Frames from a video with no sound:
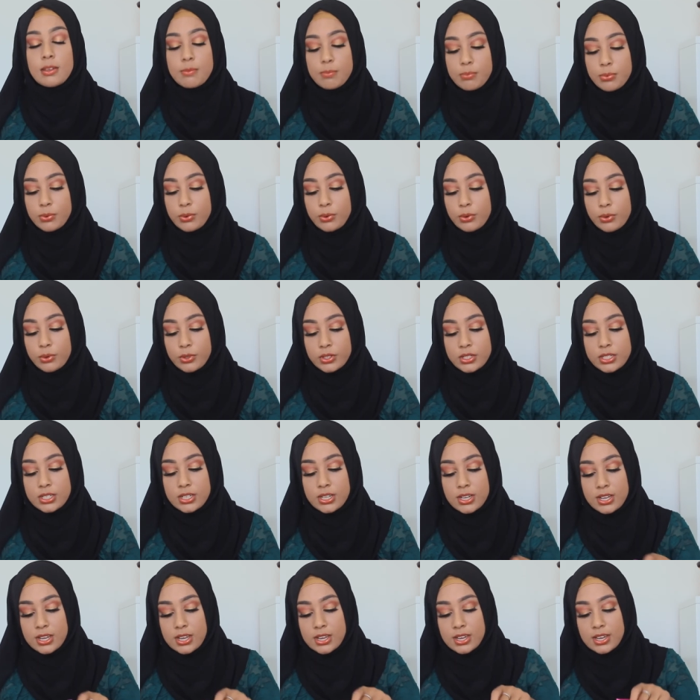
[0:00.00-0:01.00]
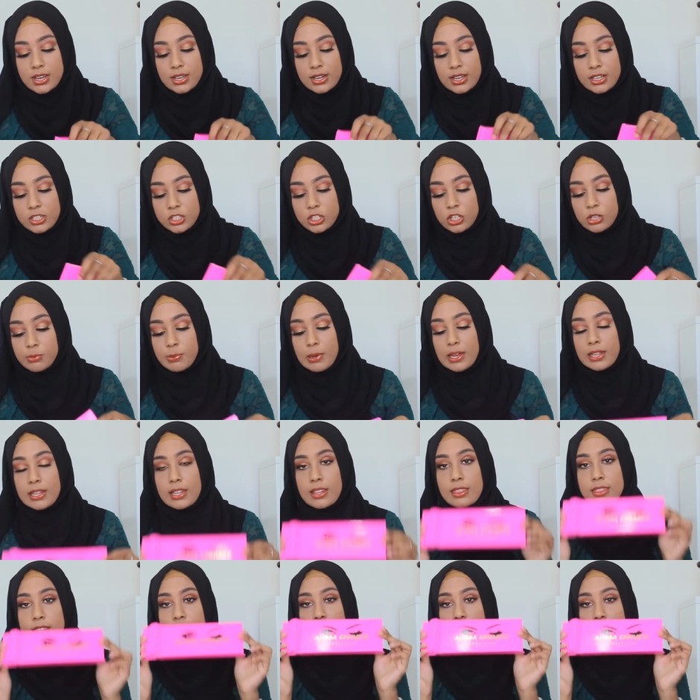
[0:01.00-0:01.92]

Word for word: I bought and eyeshadow palette,